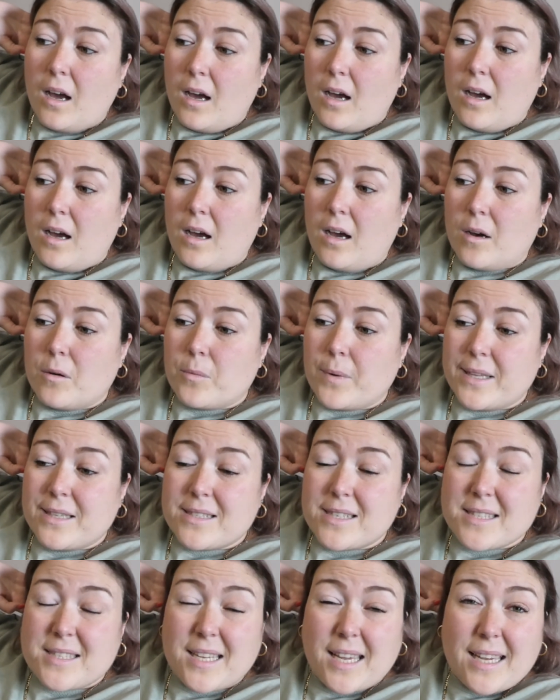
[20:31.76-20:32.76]
uh,
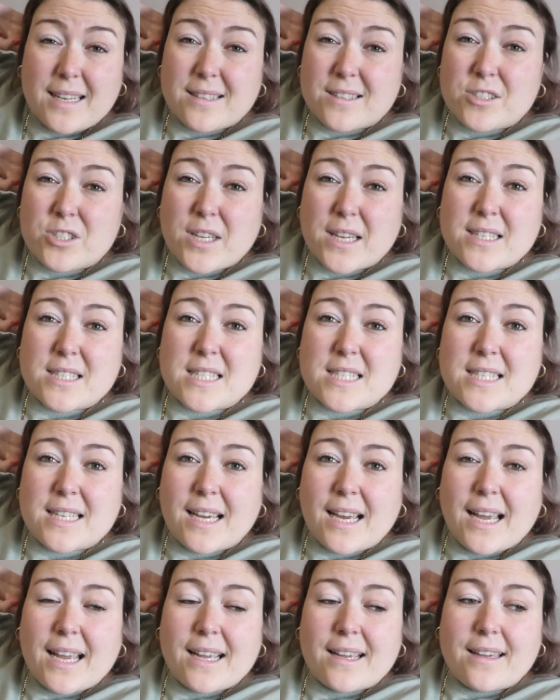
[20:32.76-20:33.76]
went to Tina's
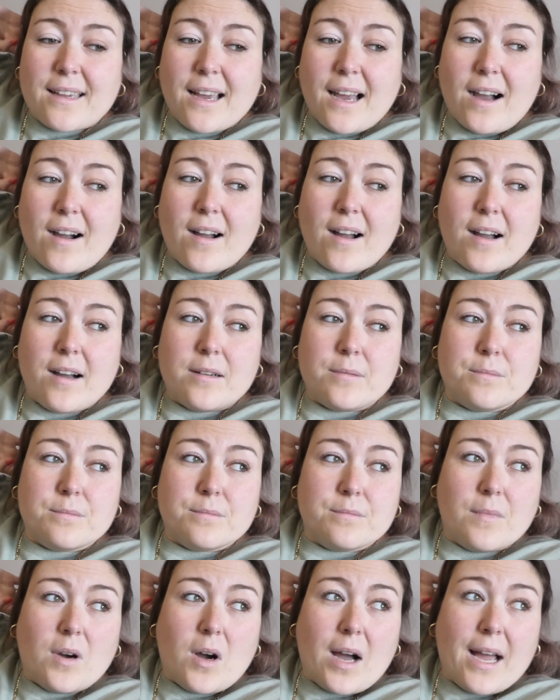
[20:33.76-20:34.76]
yesterday
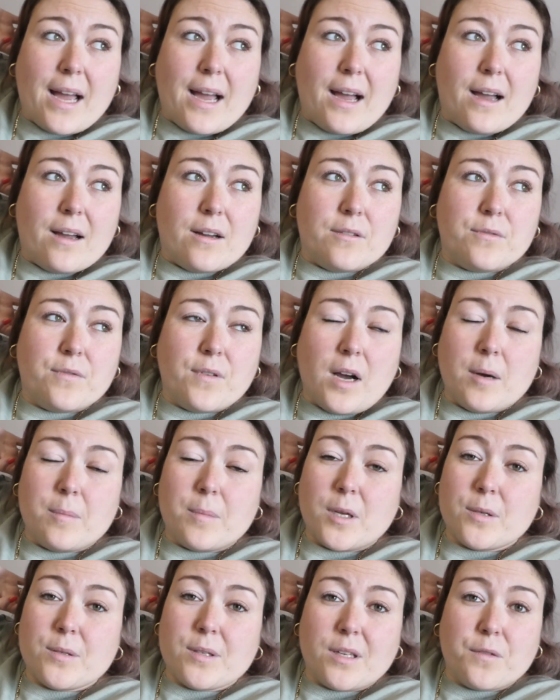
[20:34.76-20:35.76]
um, I have
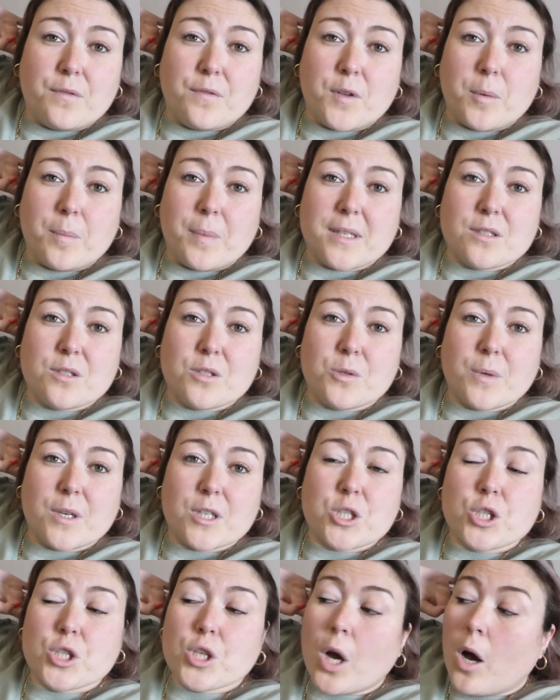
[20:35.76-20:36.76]
uploaded a few bits to
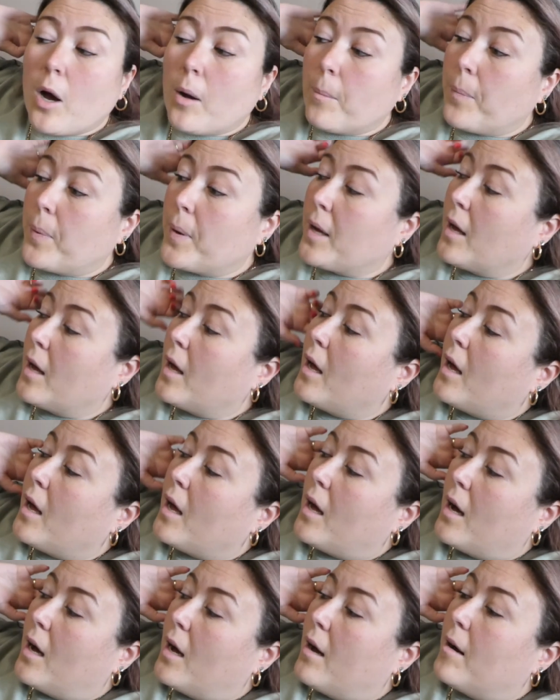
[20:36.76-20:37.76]
her shop
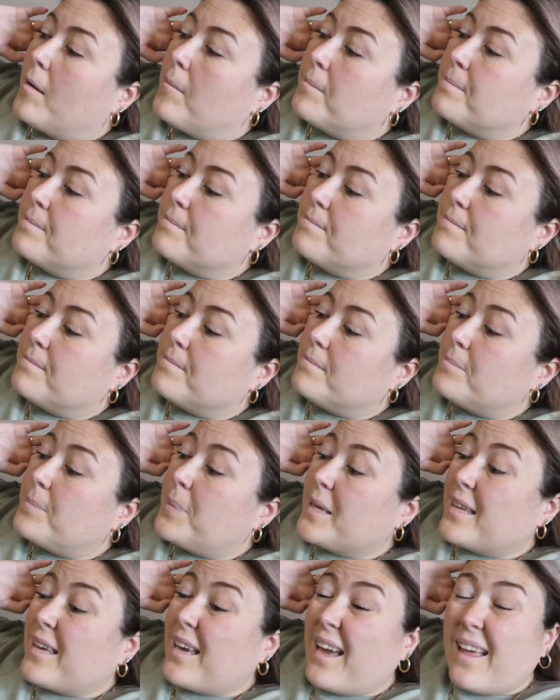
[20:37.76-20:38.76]
um,
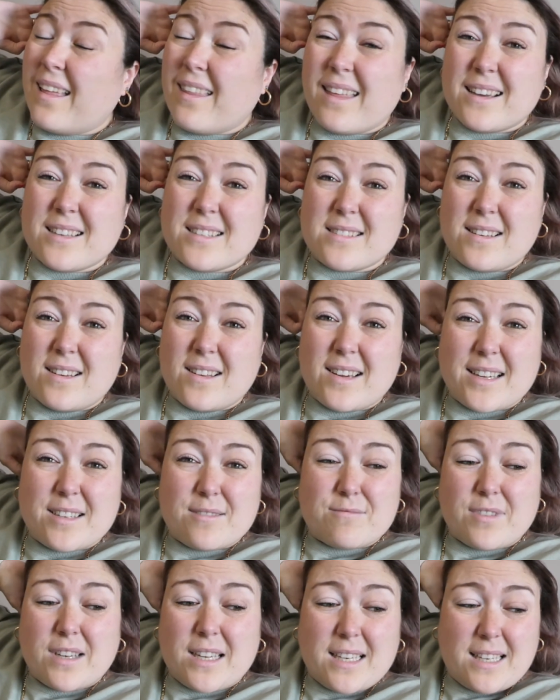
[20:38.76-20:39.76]
but yeah, that's
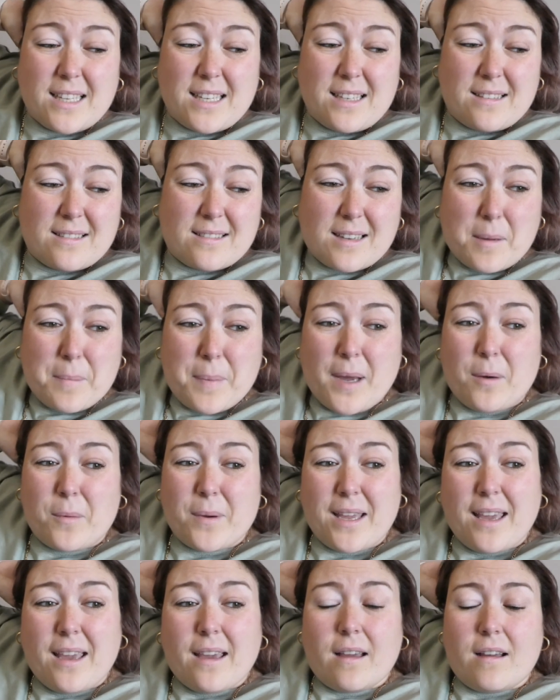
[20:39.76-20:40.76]
like really
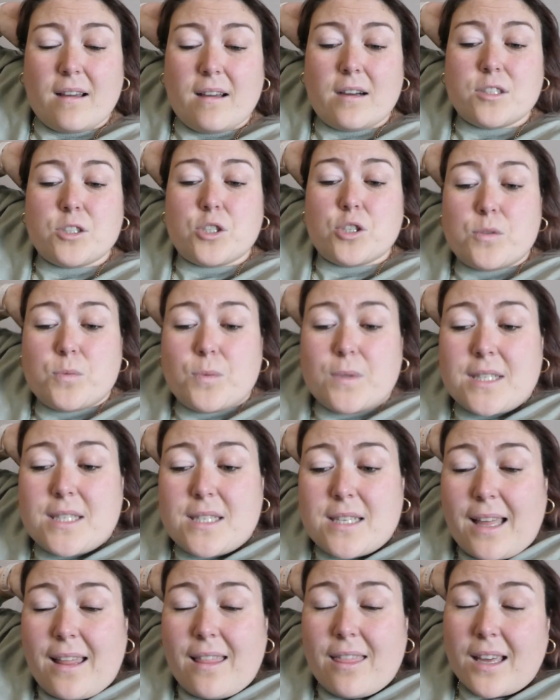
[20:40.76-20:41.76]
about it. I just want to
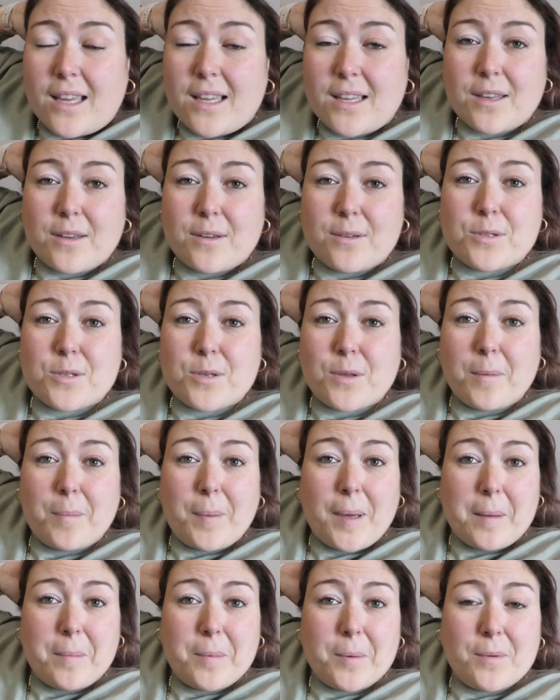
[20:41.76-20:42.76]
say thank you to the
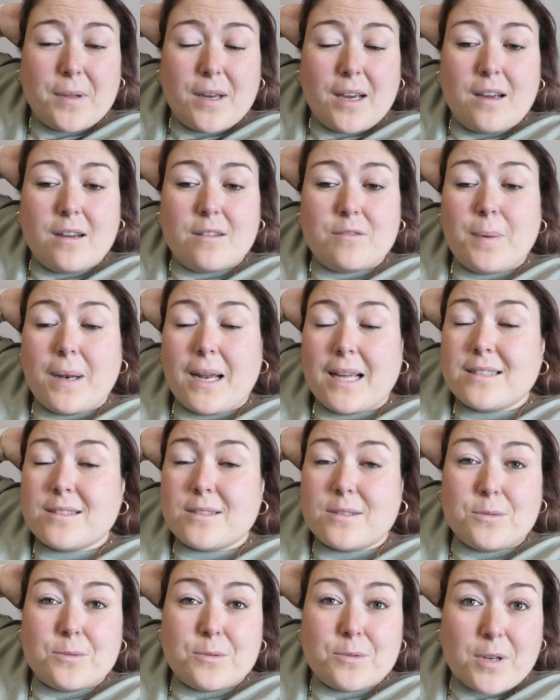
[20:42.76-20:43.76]
people that have
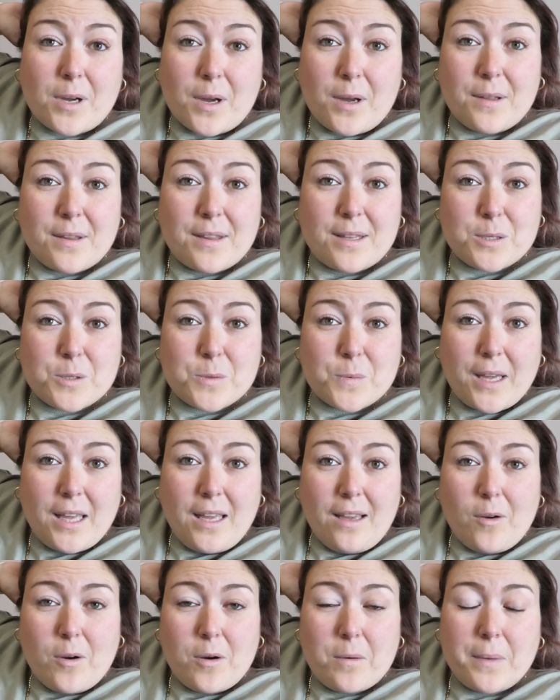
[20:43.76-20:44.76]
placed an order this
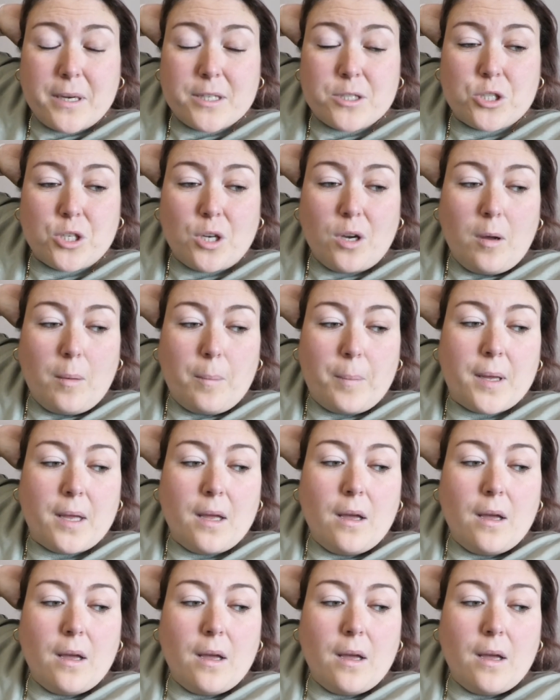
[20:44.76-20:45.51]
week on my shop.